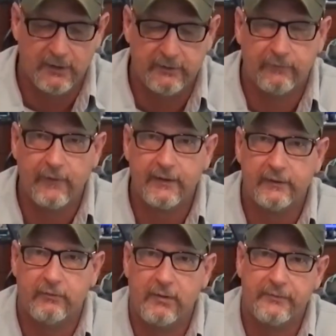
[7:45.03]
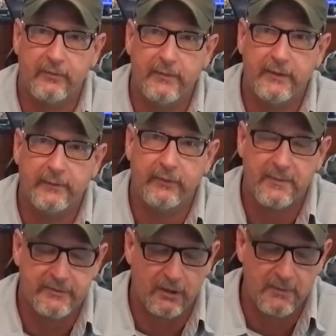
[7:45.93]
You'll find the grip's a medium grip.
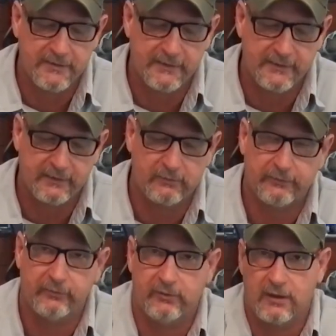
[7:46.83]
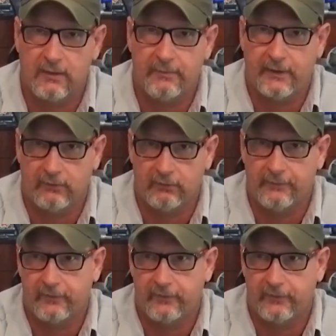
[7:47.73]
It's almost identical to a compound grip.